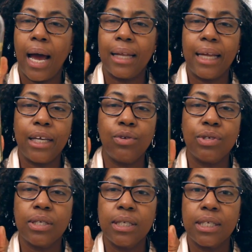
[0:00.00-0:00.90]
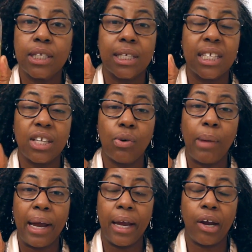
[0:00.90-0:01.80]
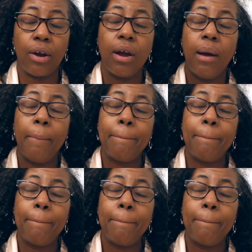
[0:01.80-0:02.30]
I like using this to seal my hair,